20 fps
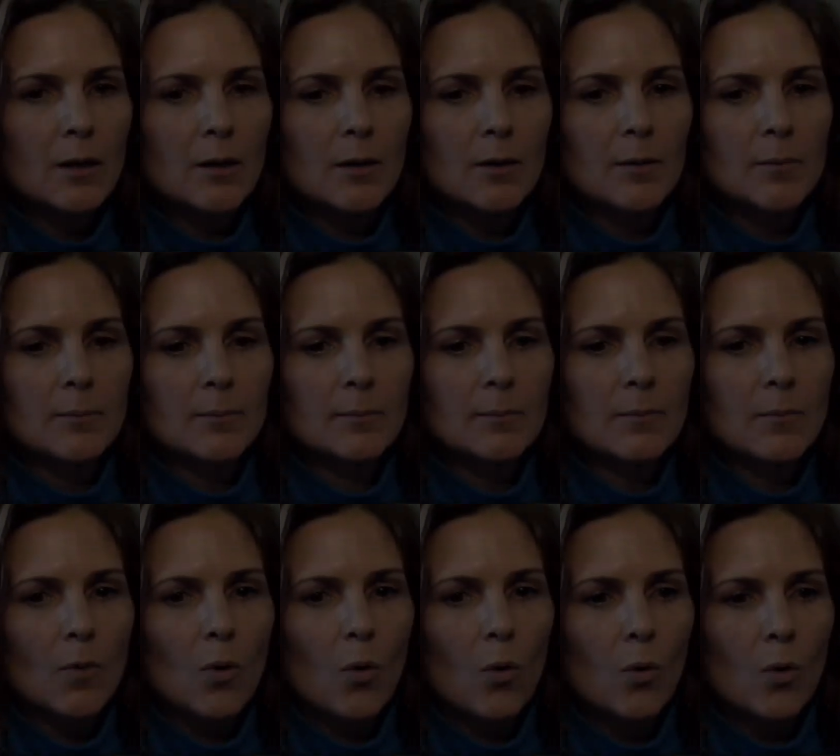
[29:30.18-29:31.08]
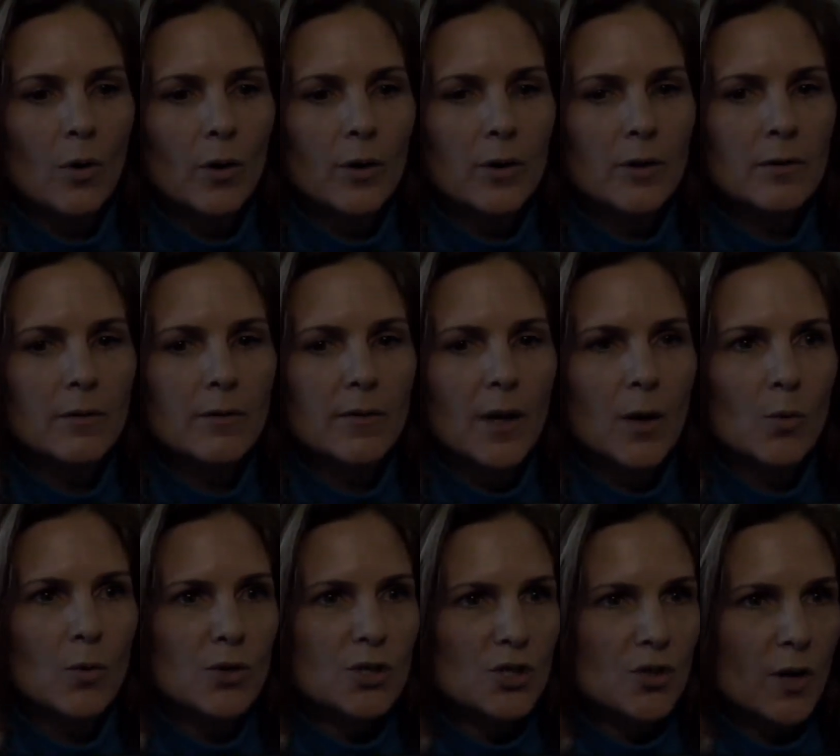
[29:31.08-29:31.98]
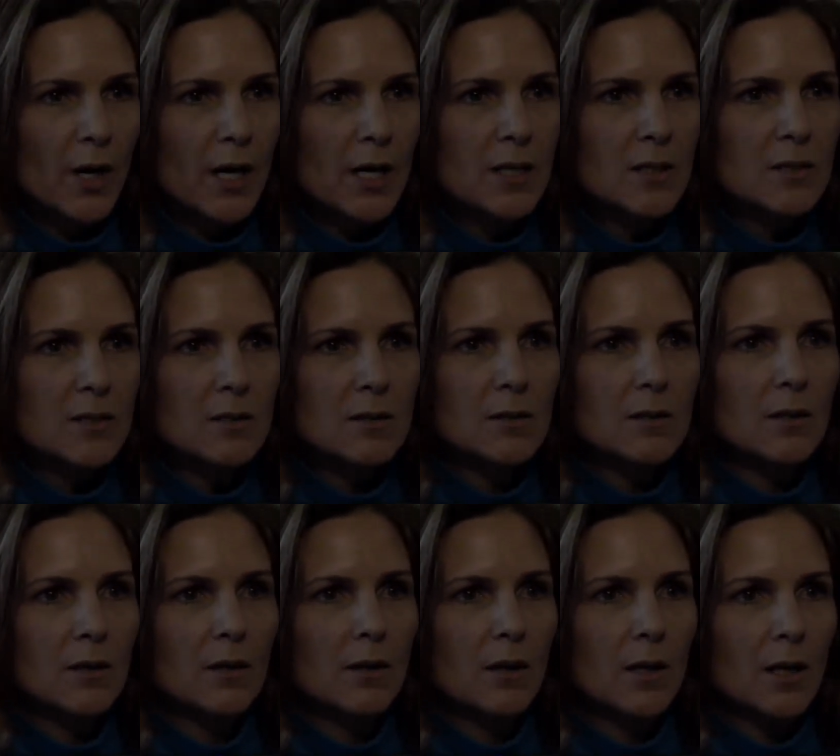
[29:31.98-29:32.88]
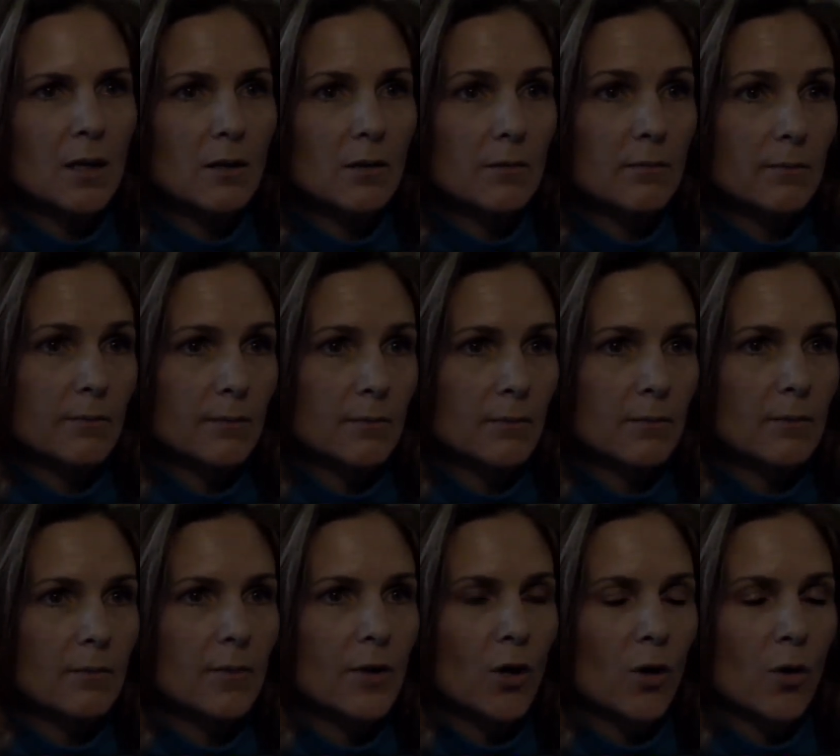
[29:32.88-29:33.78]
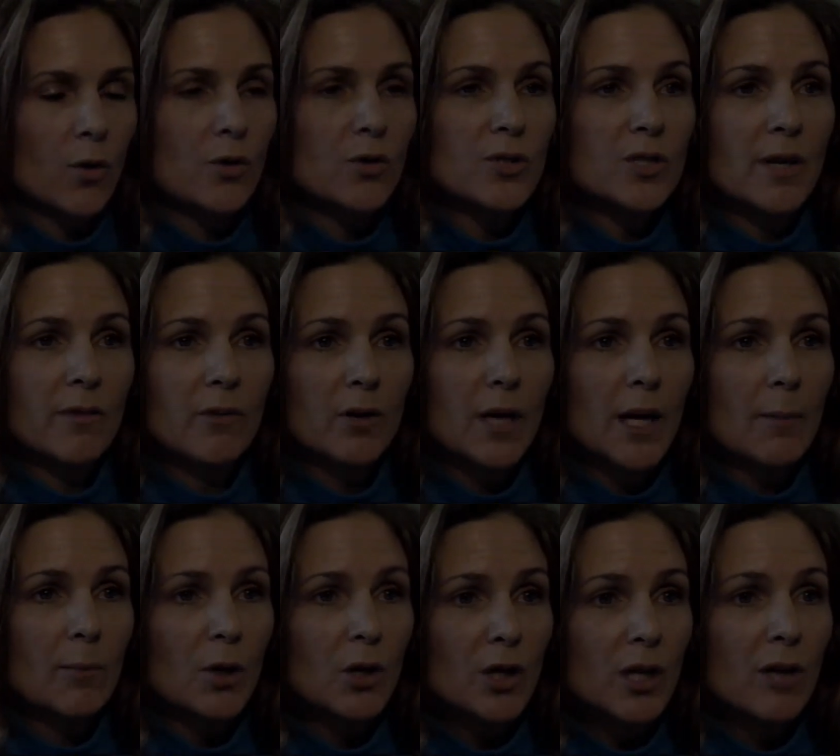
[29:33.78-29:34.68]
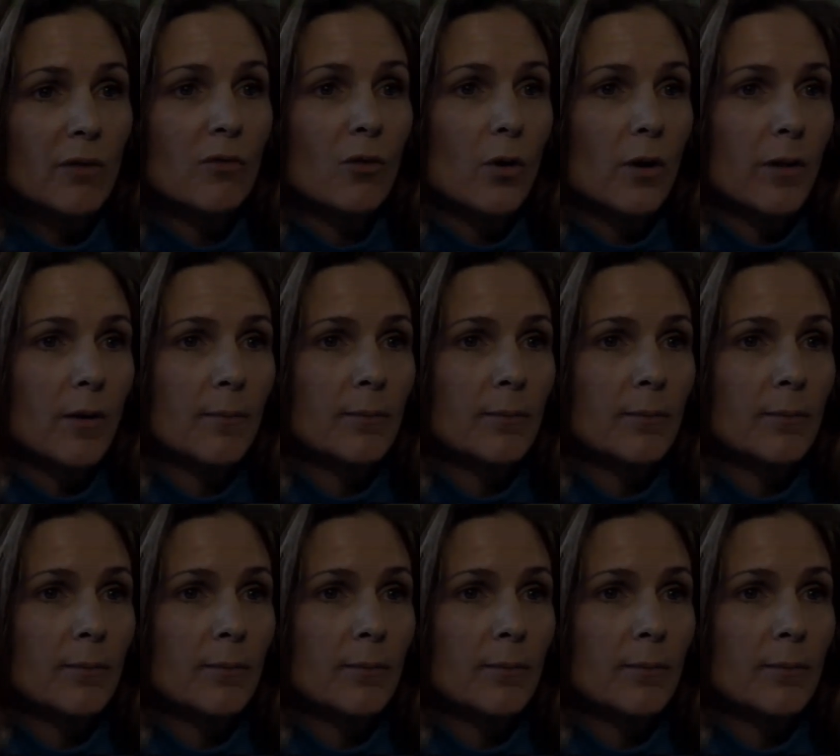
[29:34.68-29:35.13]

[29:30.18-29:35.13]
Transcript: um, or they were strays that their owners never came looking for